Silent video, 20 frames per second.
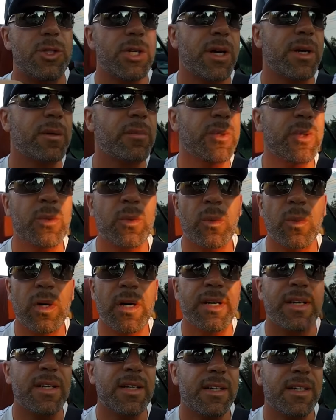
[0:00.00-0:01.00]
Gentlemen,
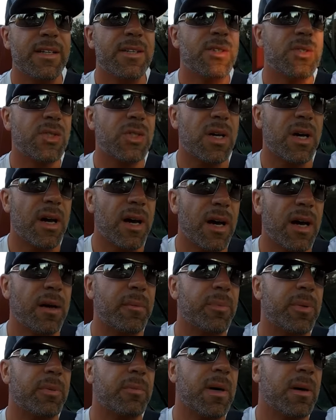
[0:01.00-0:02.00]
what is
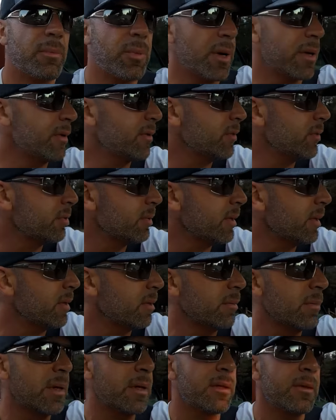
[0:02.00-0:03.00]
up? My brother's from
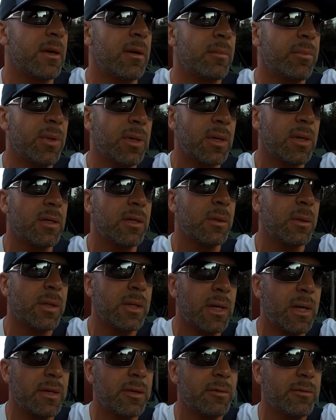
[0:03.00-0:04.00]
another mother. I'm bringing you
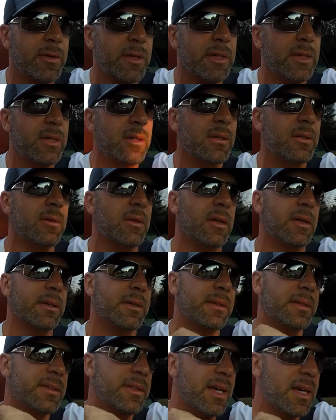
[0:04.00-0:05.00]
another video
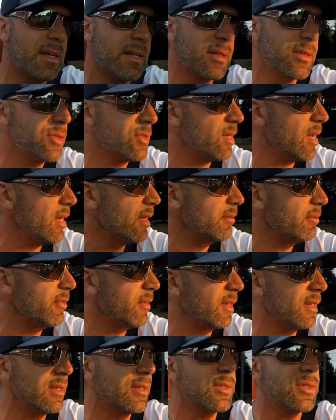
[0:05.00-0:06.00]
on the dating side of
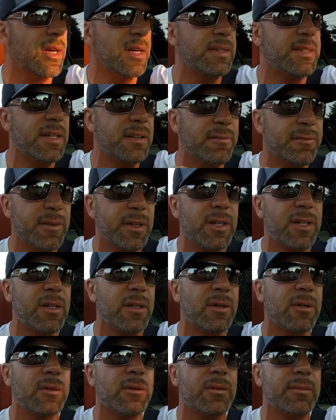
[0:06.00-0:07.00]
things. I did a
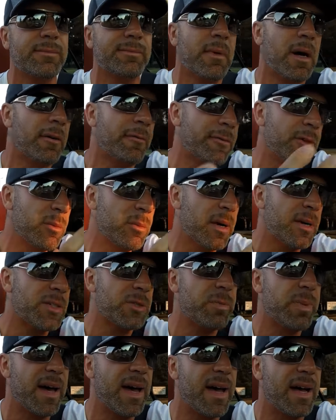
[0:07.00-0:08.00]
video a few
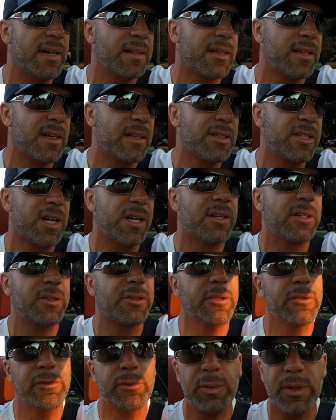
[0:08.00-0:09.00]
months back that I
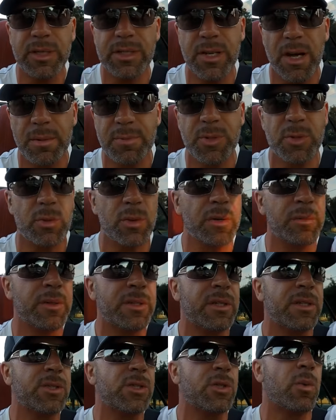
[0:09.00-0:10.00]
titled The Three Types of
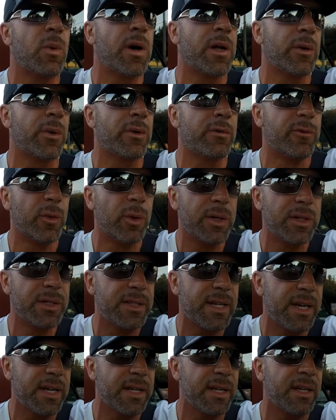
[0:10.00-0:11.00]
Women That You Want to Avoid
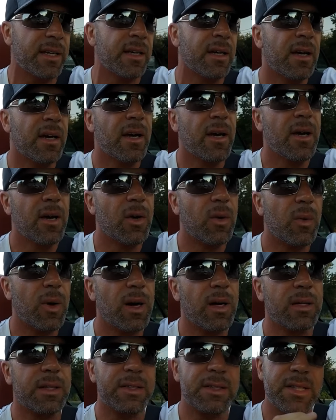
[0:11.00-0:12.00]
Dating.
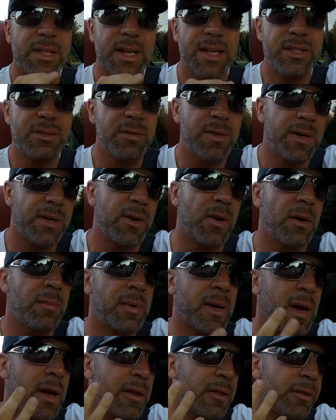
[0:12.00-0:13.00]
Well, in today's video,
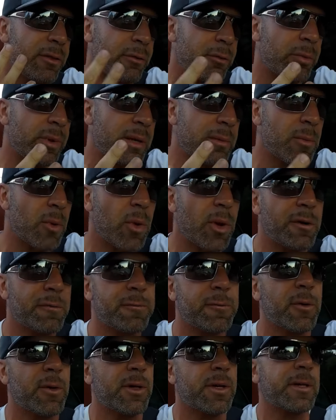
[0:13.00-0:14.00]
I've got three more
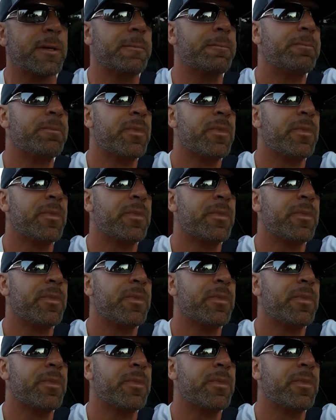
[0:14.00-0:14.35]
for you.